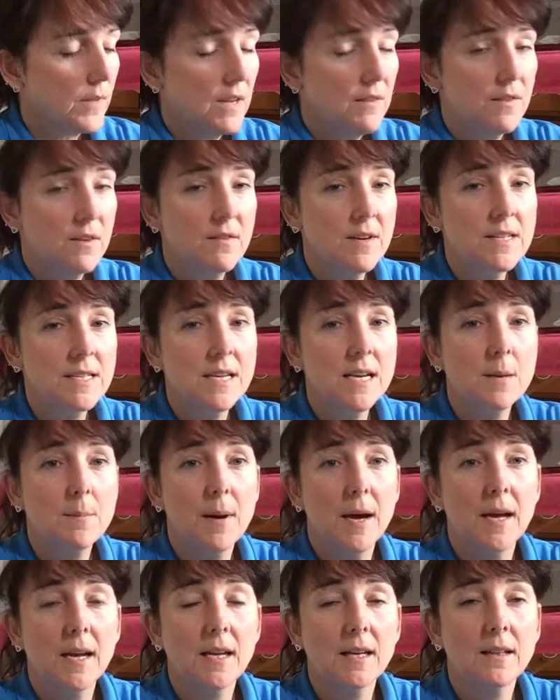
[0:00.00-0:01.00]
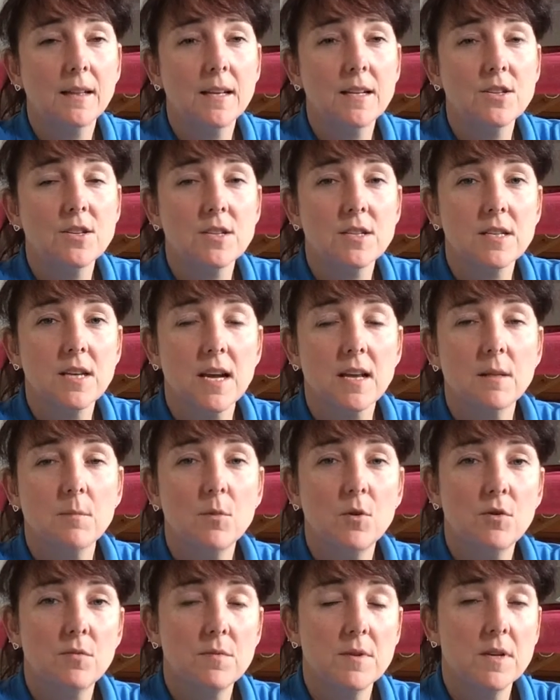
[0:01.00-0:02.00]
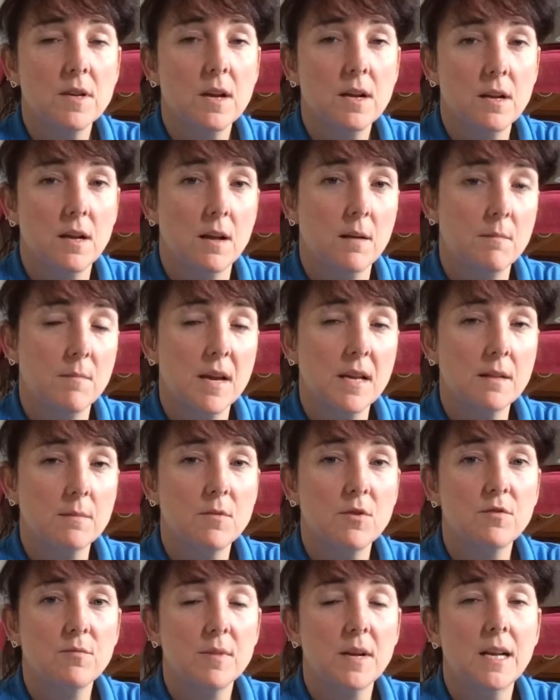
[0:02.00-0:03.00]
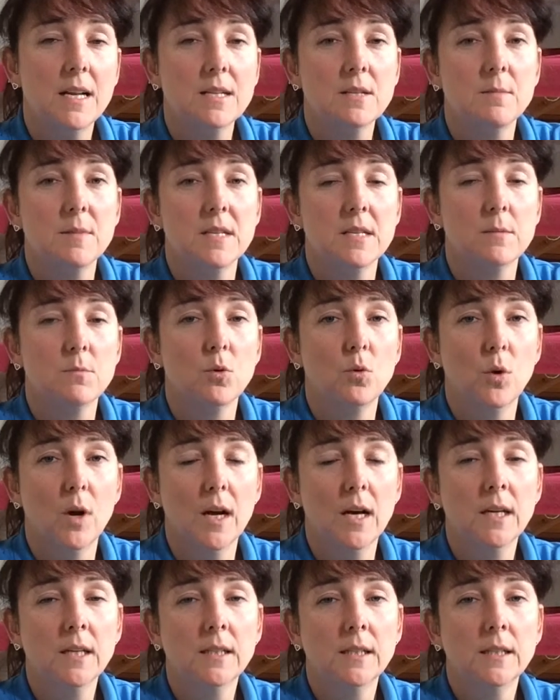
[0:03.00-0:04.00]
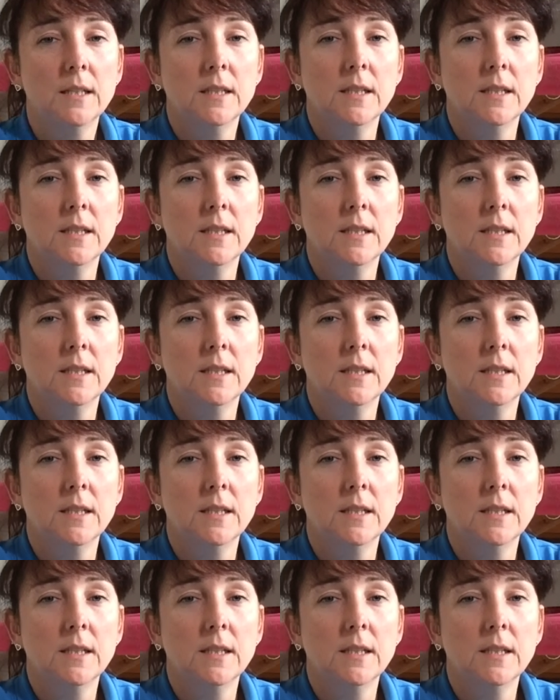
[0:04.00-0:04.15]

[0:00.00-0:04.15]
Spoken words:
If there is any pain, then just make the movement a little bit smaller